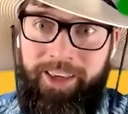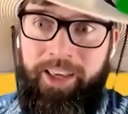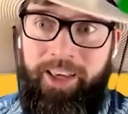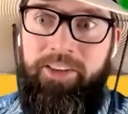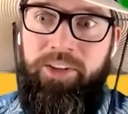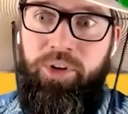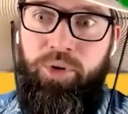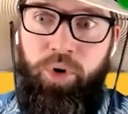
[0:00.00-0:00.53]

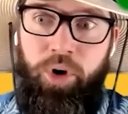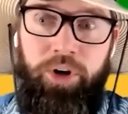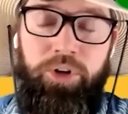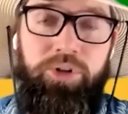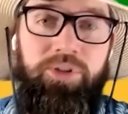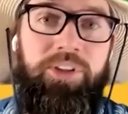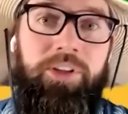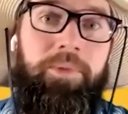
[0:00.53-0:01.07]
kids who are
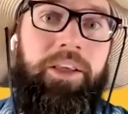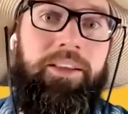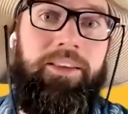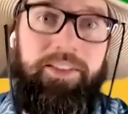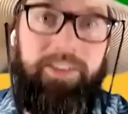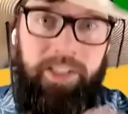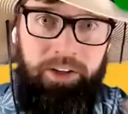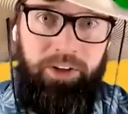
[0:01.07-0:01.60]
used to being
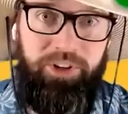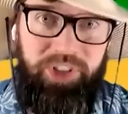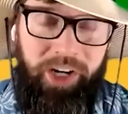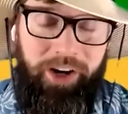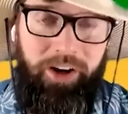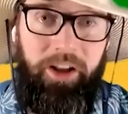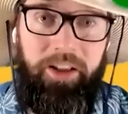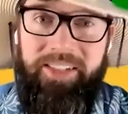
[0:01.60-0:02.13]
the single
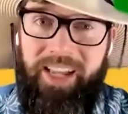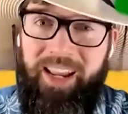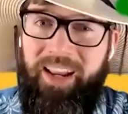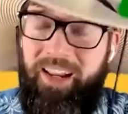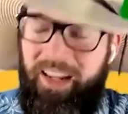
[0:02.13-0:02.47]
child,